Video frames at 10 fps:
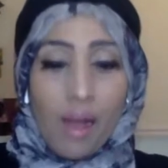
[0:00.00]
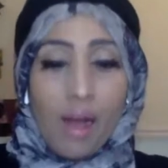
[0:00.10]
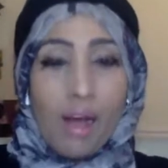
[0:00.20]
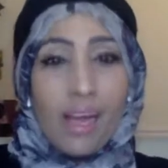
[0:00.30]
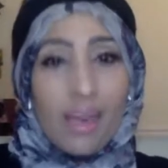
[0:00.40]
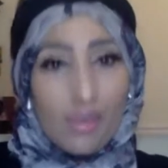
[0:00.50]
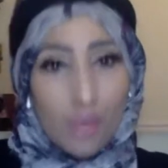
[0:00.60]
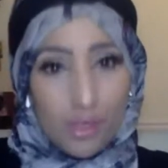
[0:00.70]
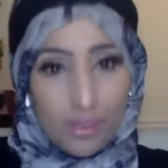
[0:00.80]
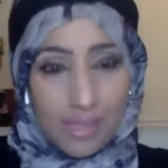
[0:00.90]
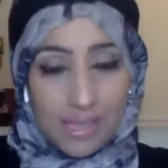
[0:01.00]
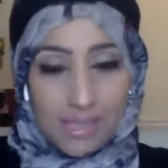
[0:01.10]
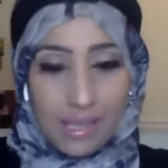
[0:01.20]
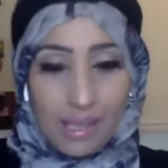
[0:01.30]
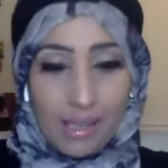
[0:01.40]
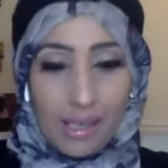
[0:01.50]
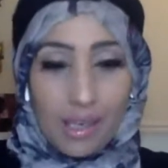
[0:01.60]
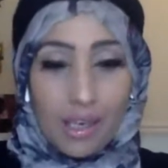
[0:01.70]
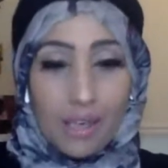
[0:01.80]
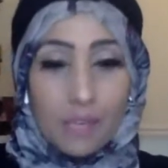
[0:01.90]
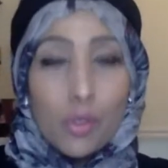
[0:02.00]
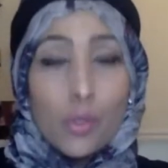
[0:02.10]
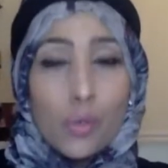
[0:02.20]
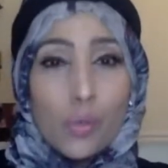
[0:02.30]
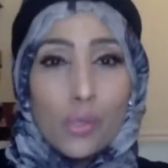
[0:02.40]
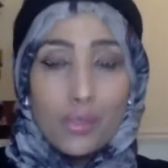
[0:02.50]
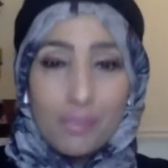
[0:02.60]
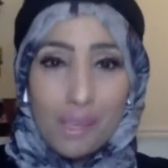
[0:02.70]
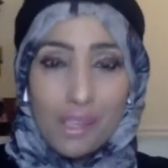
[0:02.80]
I have with me today who will be